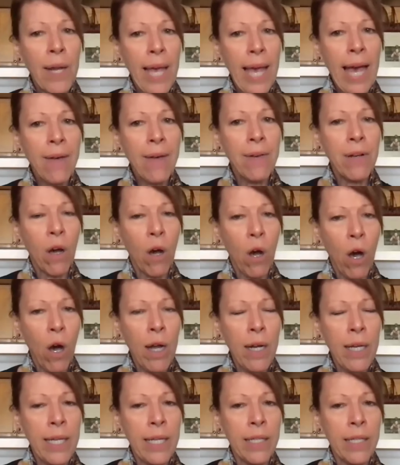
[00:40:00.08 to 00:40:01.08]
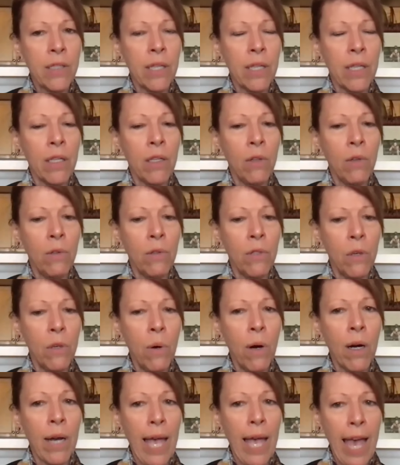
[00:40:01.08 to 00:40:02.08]
you already have an audience that
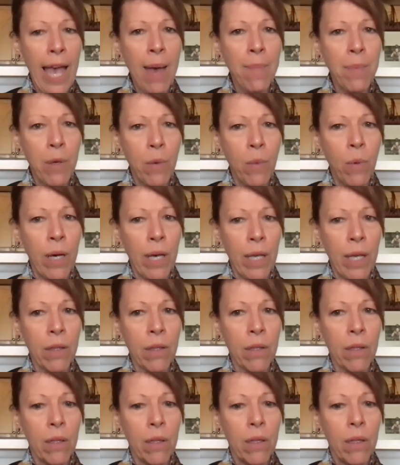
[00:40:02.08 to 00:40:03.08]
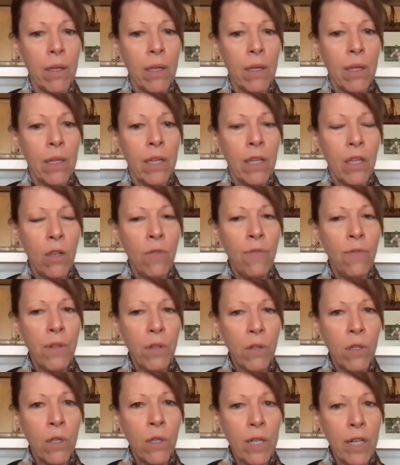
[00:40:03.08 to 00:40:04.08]
you are happy with, that you
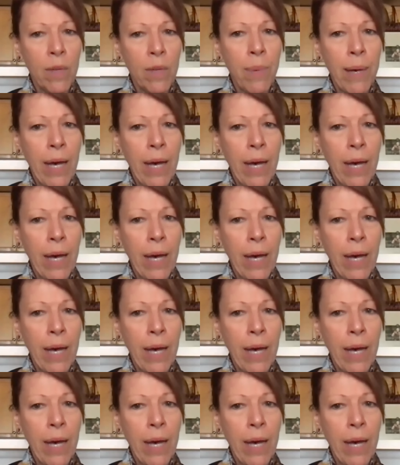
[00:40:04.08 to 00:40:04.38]
feel good